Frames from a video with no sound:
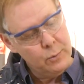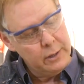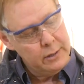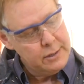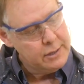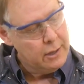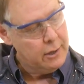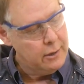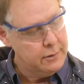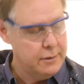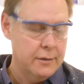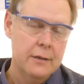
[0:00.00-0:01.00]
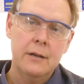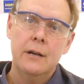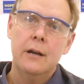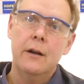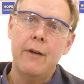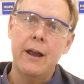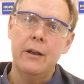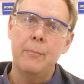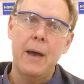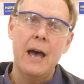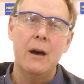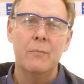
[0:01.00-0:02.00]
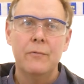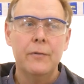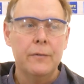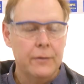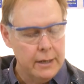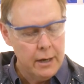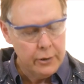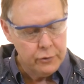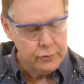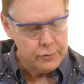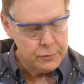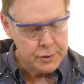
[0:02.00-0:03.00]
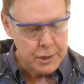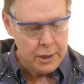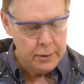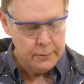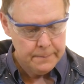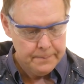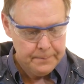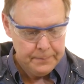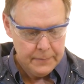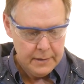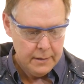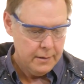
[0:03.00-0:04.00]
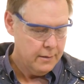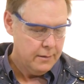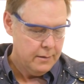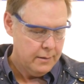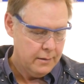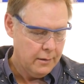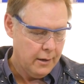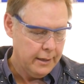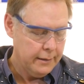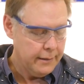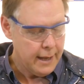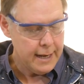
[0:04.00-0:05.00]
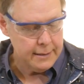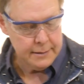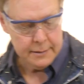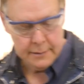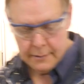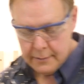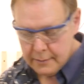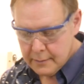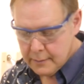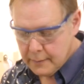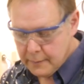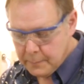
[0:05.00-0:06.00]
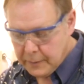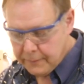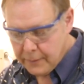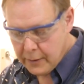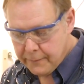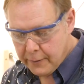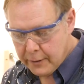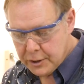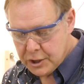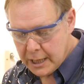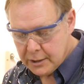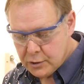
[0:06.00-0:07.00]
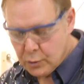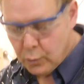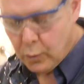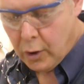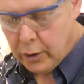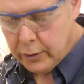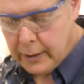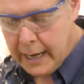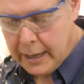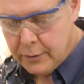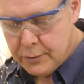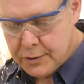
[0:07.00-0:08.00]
we're going to start around about 1500 or so, like that. Be very, very gentle on how you